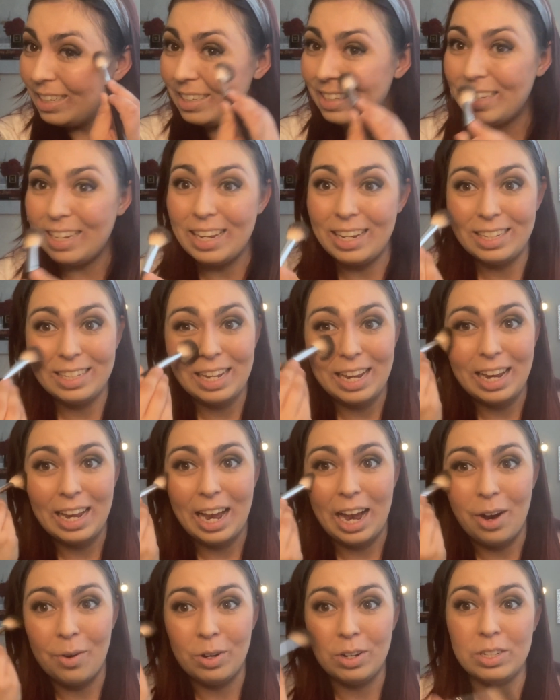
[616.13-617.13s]
6-8
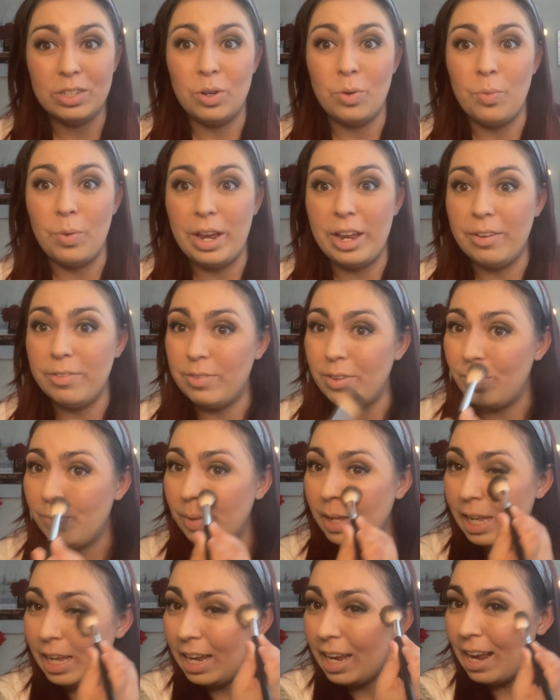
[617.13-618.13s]
hours away from
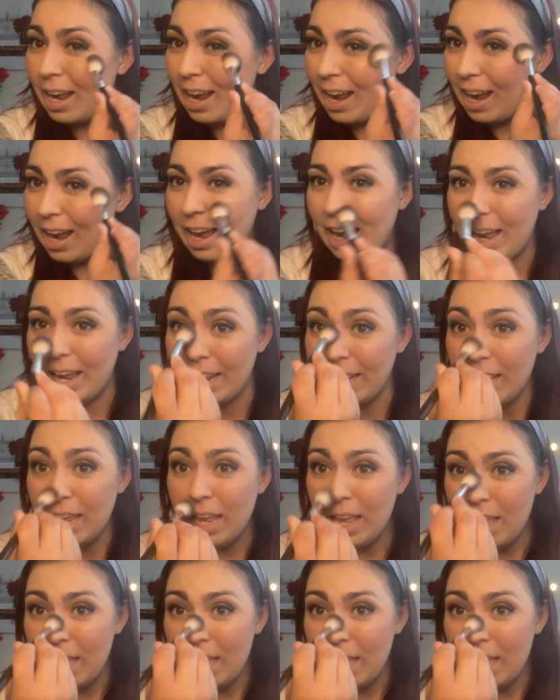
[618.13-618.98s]
me, and